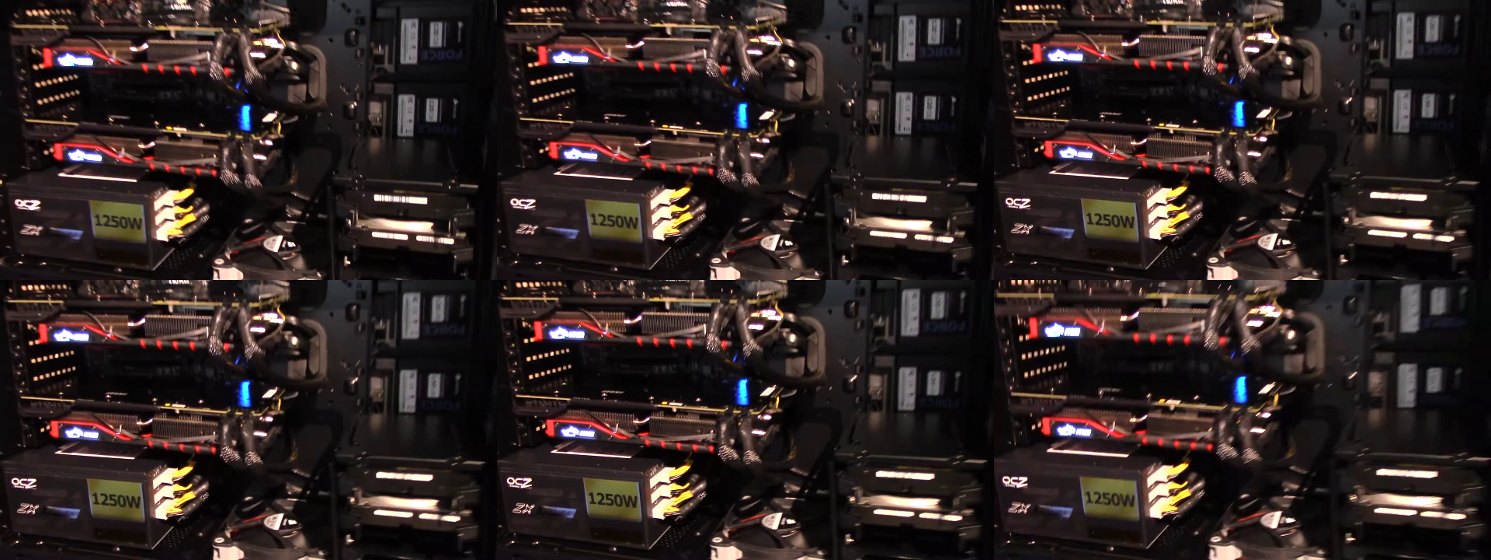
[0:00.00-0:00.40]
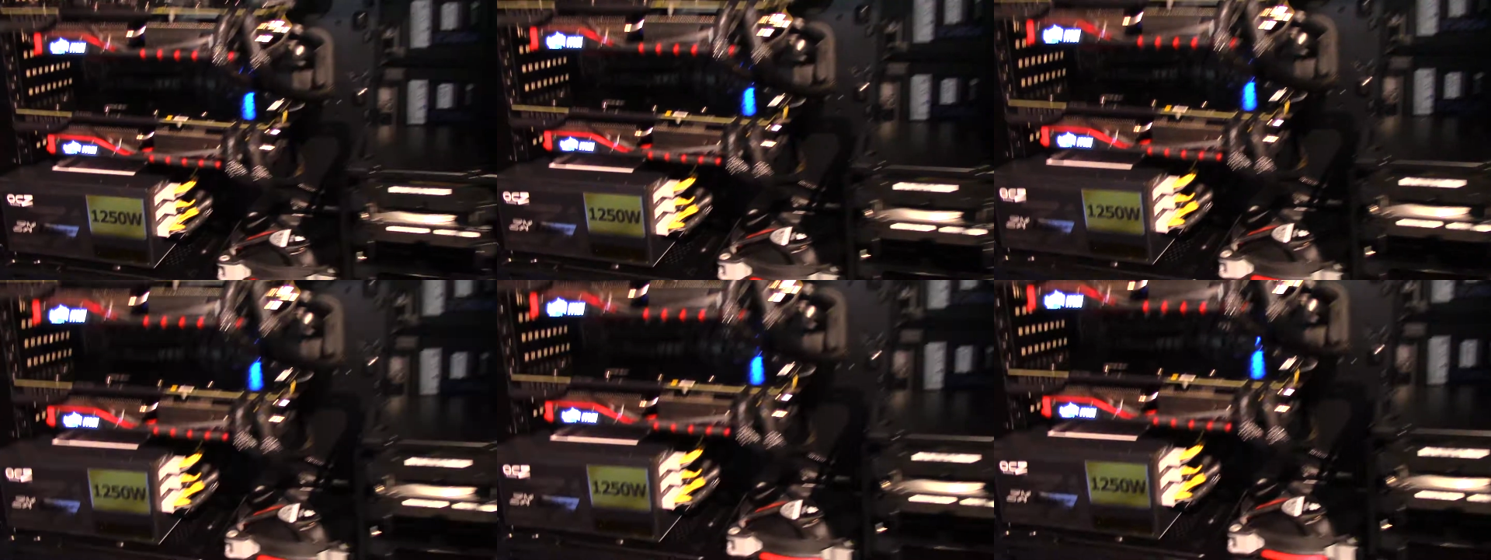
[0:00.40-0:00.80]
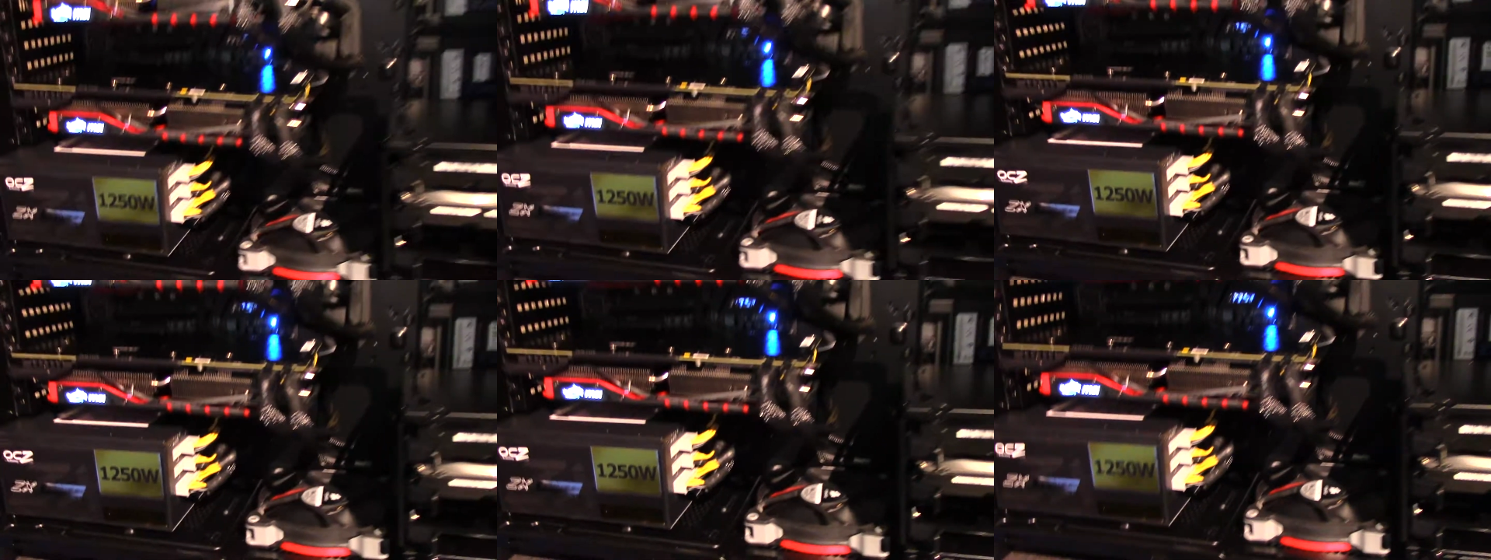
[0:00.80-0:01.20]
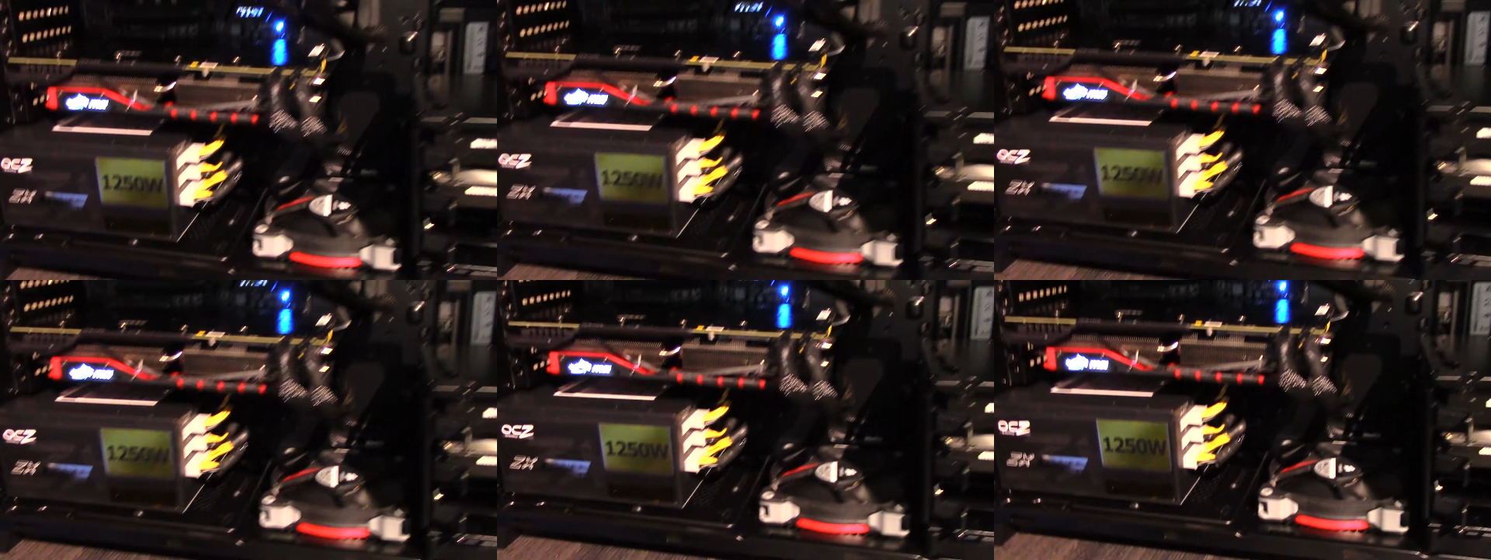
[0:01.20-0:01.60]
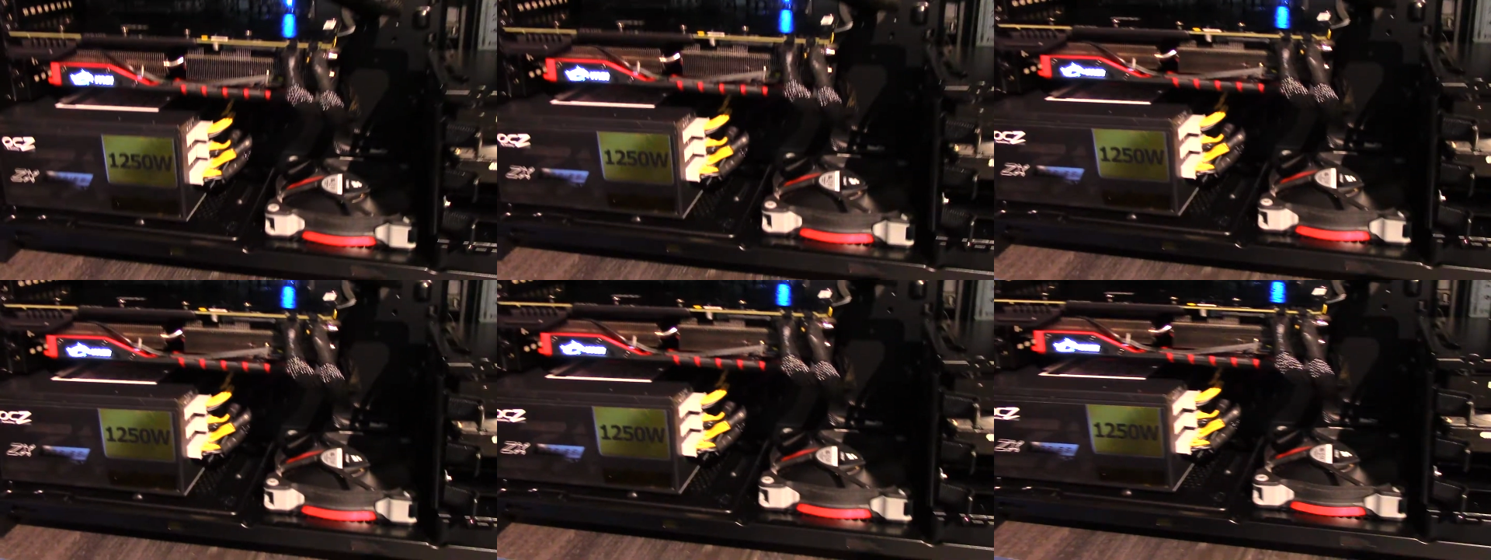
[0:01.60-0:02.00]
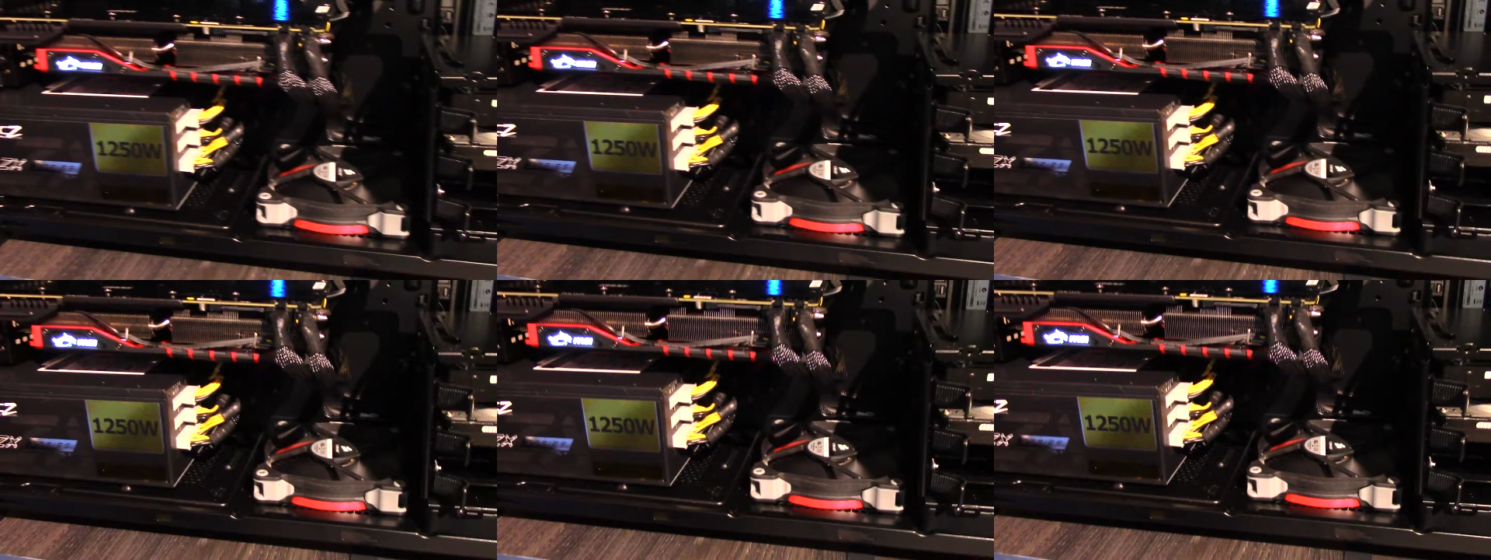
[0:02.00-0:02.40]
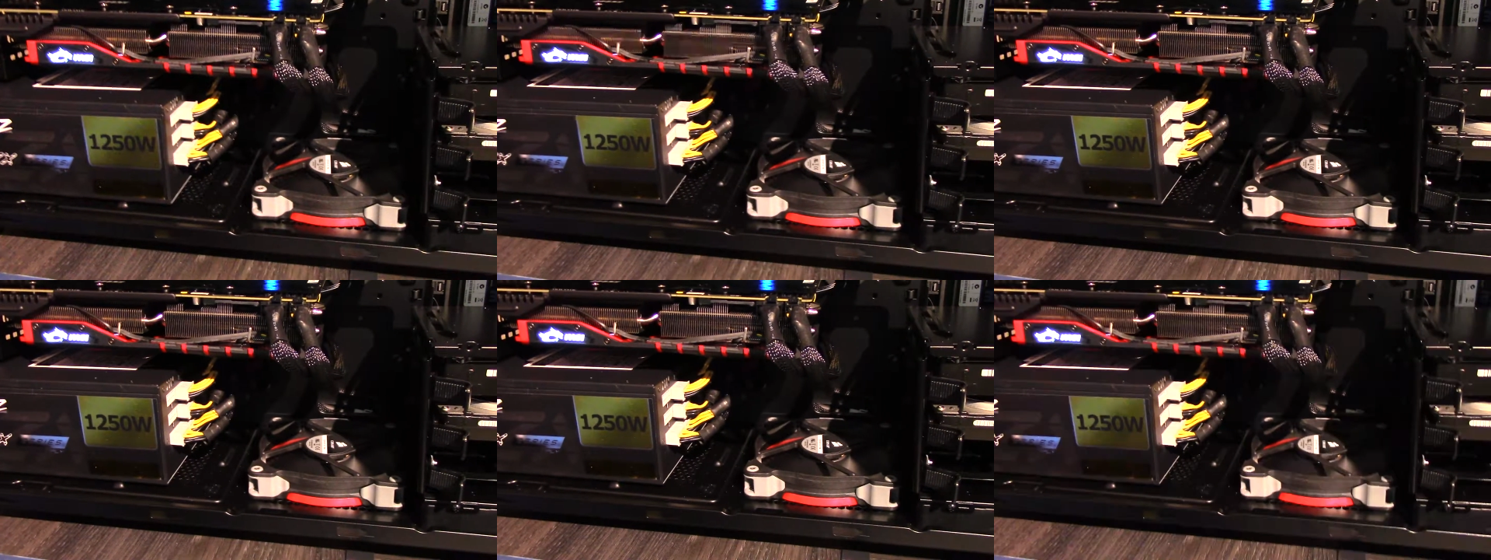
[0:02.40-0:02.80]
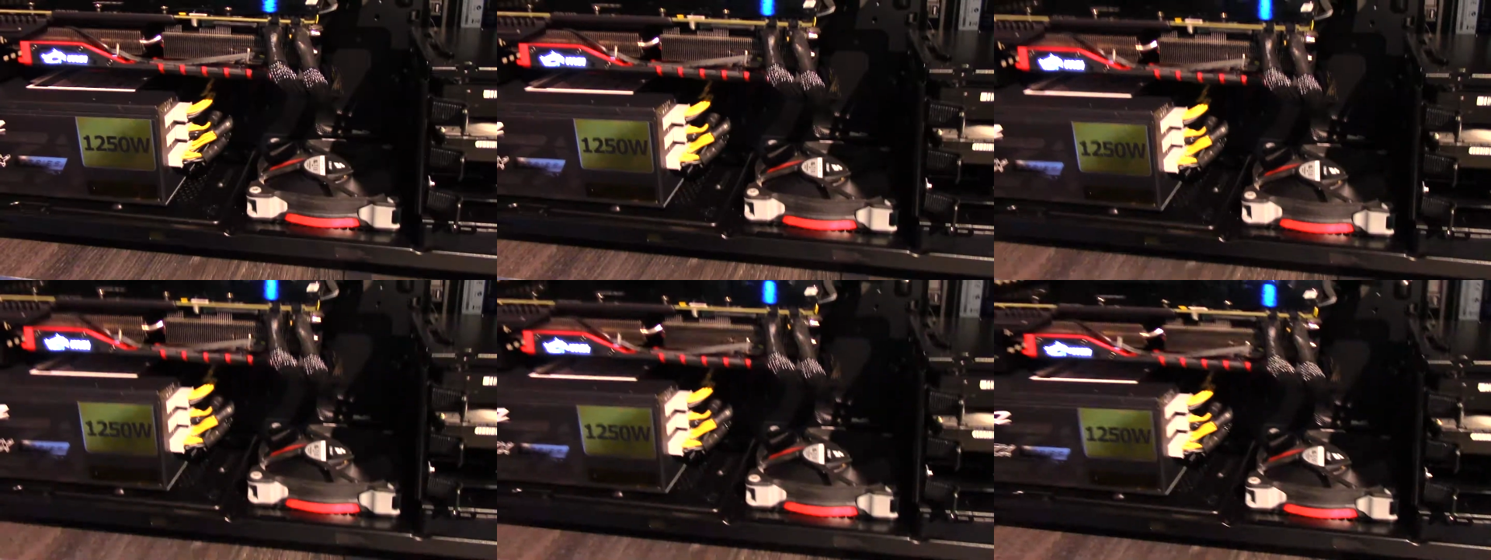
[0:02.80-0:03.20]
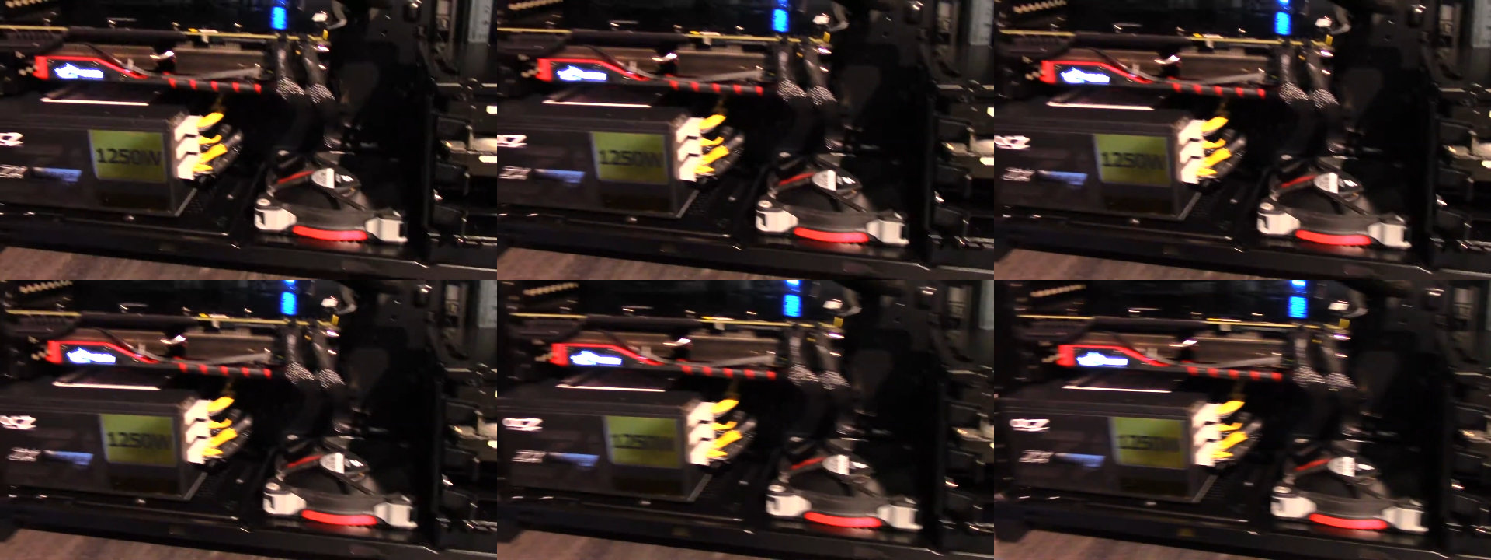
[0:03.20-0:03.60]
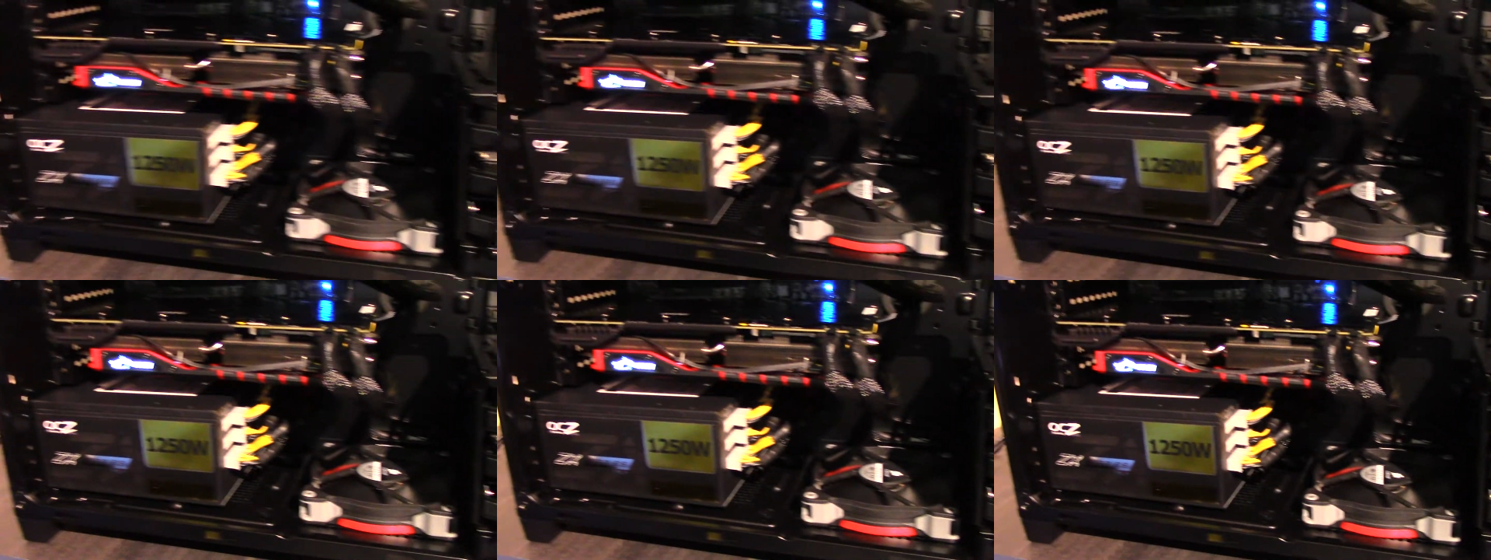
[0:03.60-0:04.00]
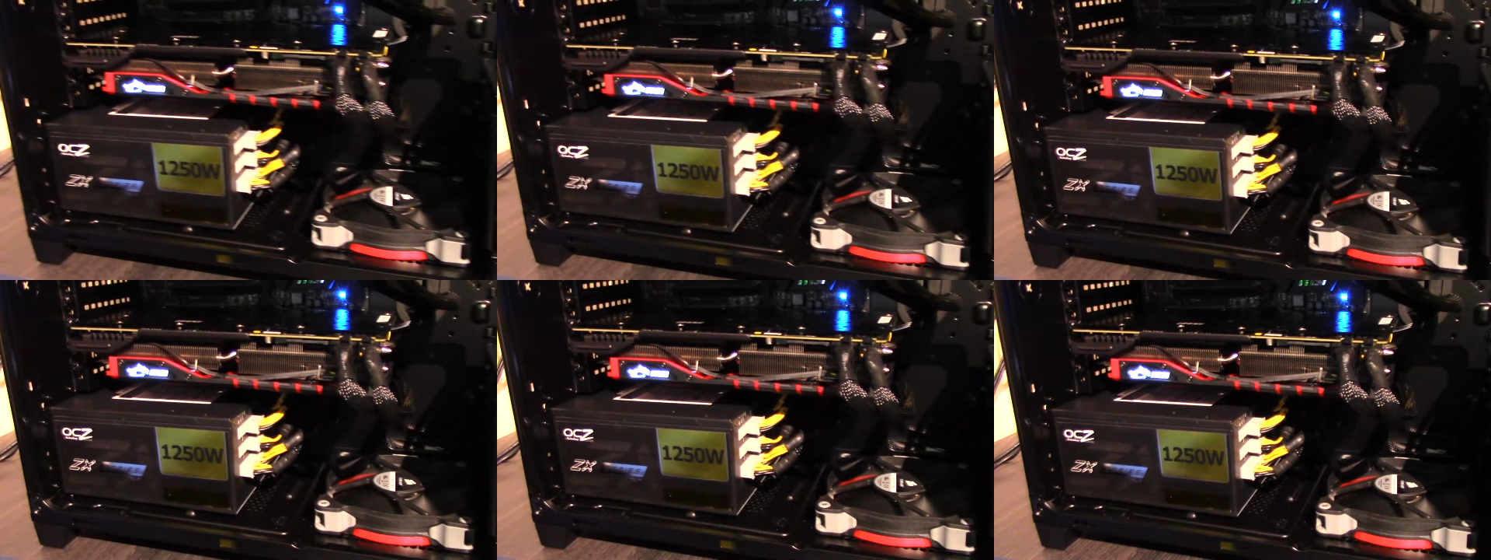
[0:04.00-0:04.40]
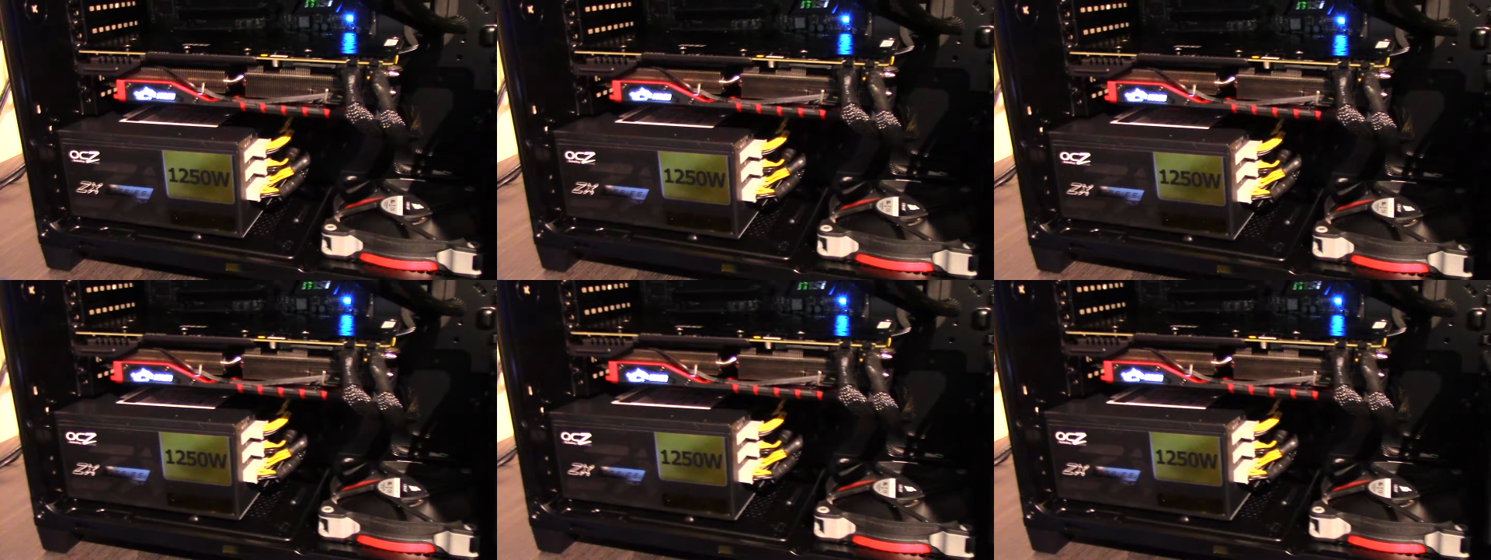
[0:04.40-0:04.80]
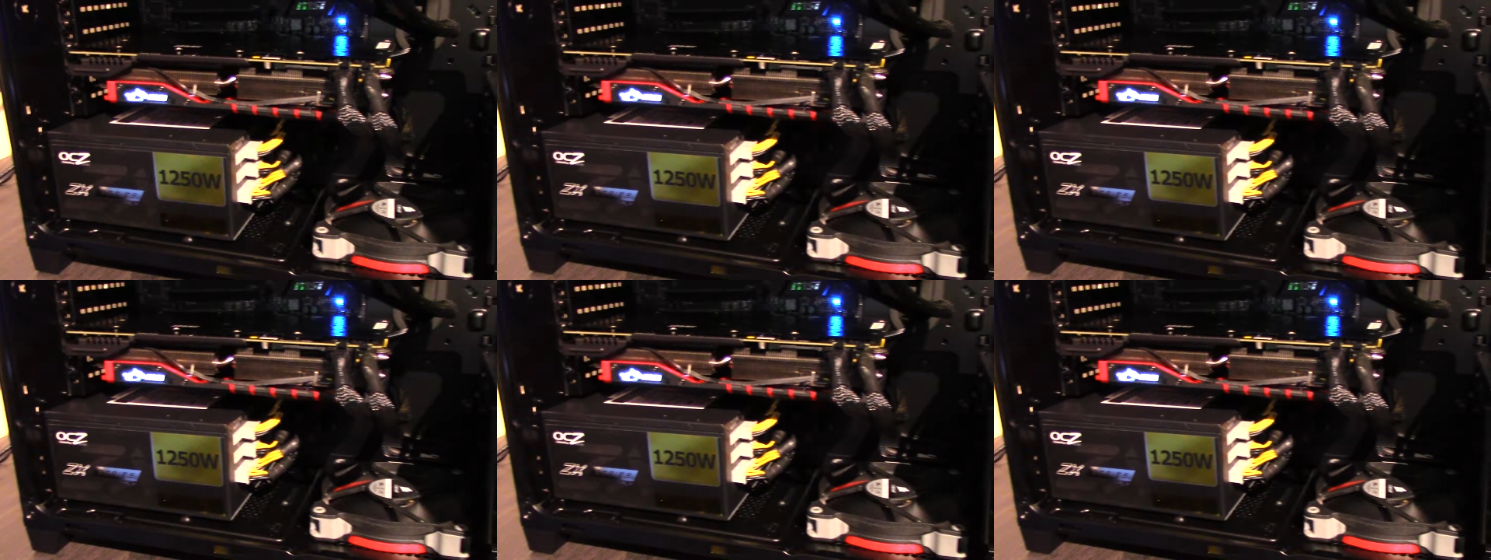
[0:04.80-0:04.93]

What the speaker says: [unreadable: no face in view]